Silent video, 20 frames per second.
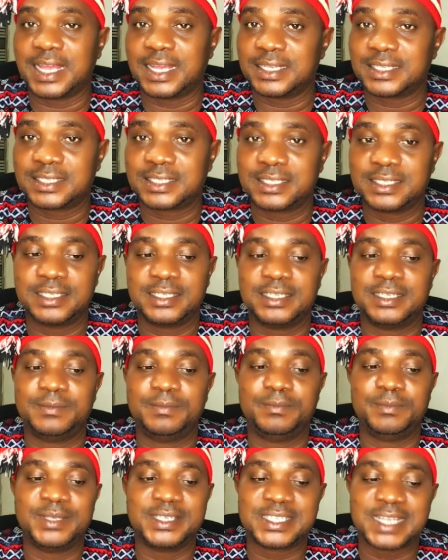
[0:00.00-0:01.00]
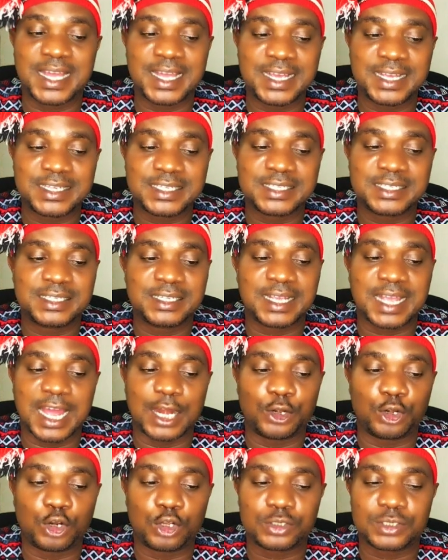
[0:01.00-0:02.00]
S, Mr. S
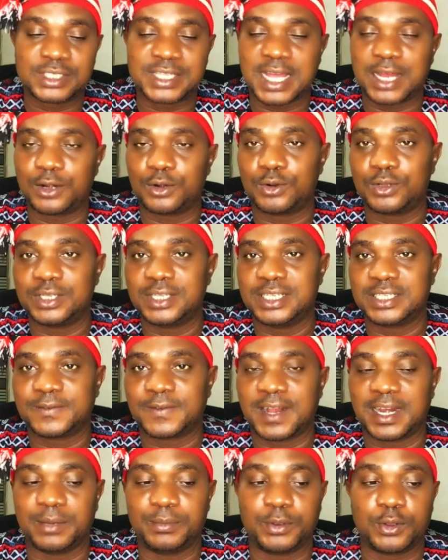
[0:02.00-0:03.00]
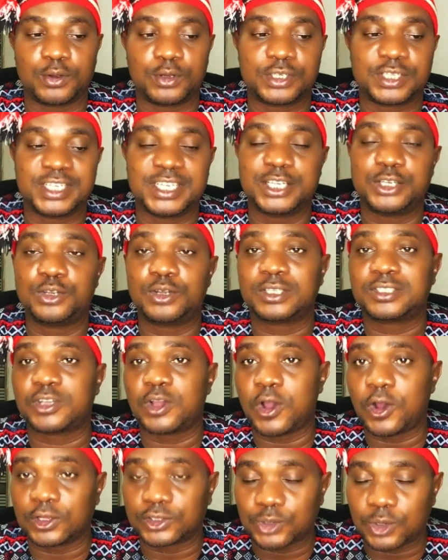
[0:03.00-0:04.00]
cannot download this file because he did not
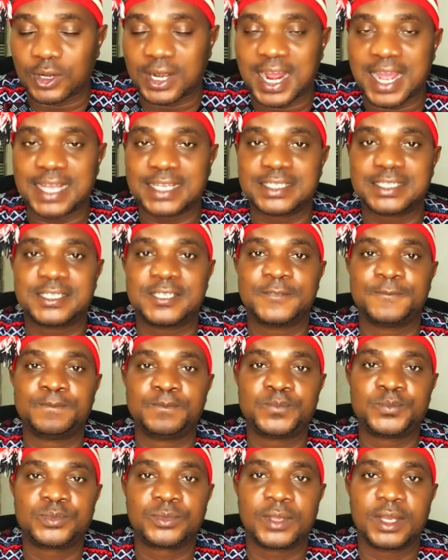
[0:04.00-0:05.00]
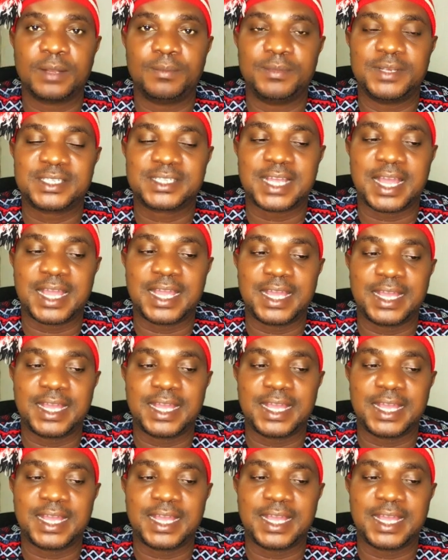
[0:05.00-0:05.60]
authorize Mr.